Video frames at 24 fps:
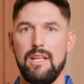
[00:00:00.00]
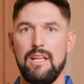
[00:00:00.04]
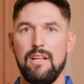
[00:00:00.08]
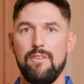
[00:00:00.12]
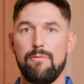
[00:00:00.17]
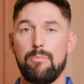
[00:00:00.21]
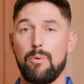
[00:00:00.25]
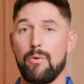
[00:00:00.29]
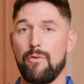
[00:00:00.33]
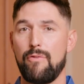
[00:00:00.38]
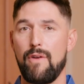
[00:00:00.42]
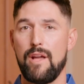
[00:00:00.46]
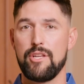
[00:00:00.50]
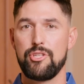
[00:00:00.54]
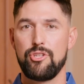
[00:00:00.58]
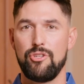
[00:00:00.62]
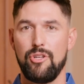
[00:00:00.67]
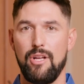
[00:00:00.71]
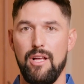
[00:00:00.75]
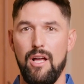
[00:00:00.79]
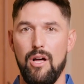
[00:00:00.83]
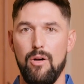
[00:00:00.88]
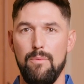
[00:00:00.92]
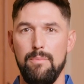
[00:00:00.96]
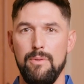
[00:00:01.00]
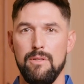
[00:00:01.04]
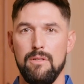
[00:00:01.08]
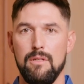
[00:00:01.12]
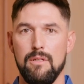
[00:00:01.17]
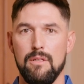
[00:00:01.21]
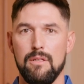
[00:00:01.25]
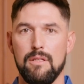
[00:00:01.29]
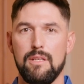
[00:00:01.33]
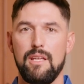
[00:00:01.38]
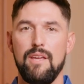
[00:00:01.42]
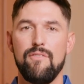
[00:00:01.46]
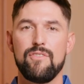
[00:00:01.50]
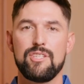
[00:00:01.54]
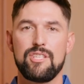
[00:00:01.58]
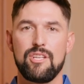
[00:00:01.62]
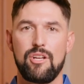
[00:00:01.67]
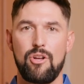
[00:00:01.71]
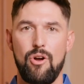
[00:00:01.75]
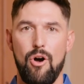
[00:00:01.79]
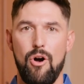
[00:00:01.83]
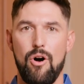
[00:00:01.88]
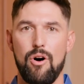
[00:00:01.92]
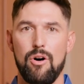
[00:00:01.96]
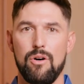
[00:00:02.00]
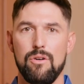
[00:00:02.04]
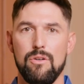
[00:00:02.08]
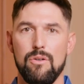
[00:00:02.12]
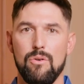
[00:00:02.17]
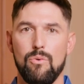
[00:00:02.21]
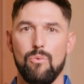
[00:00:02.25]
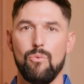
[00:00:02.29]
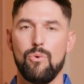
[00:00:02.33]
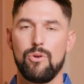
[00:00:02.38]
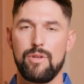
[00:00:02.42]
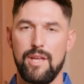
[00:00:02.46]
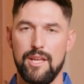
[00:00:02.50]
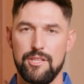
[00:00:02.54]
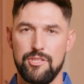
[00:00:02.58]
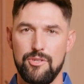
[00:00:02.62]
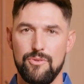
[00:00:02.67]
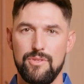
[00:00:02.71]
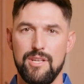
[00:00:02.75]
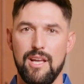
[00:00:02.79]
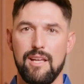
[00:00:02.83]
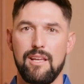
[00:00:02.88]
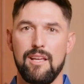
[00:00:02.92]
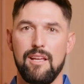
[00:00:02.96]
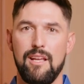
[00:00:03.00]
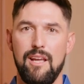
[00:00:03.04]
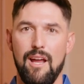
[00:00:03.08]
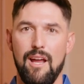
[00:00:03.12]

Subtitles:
need of professional help, give us a call. We'll get you taken